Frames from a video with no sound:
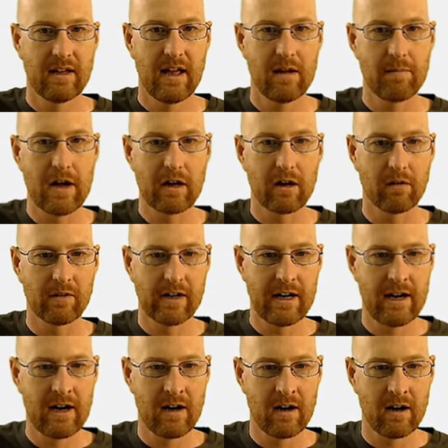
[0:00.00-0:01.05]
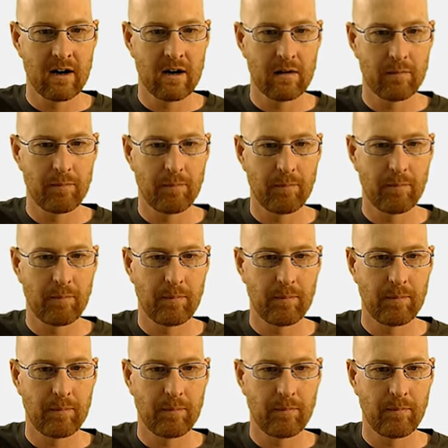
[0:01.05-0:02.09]
head back over here,
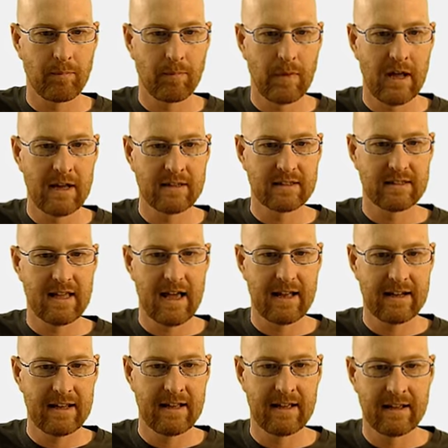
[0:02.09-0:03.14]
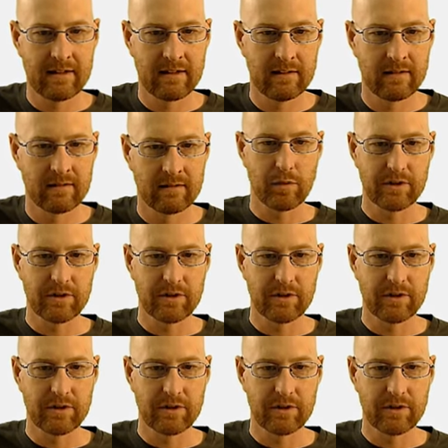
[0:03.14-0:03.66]
paste that in,